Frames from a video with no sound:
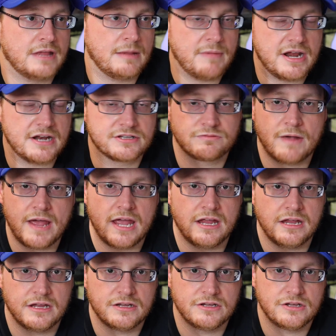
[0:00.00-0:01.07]
They made us
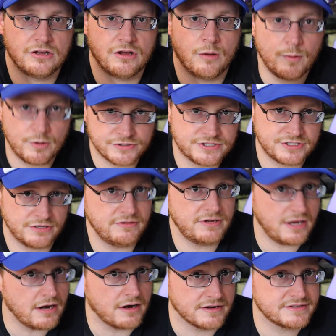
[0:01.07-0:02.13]
wait almost 2
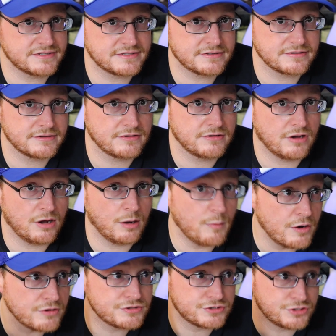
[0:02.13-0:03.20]
years.
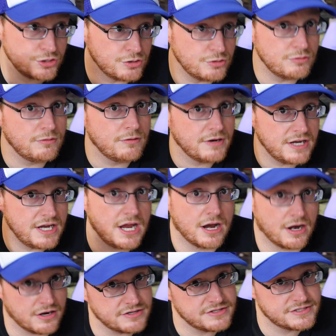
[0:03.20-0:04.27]
Almost 2
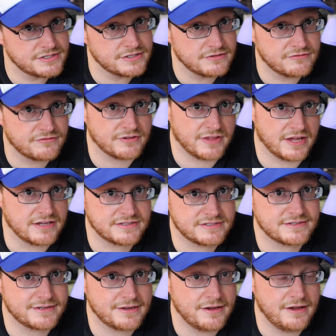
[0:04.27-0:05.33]
years for
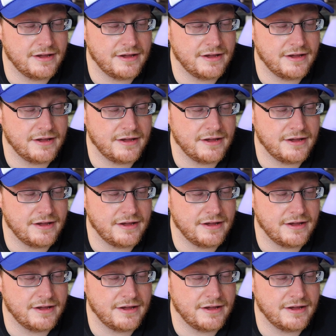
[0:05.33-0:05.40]
this.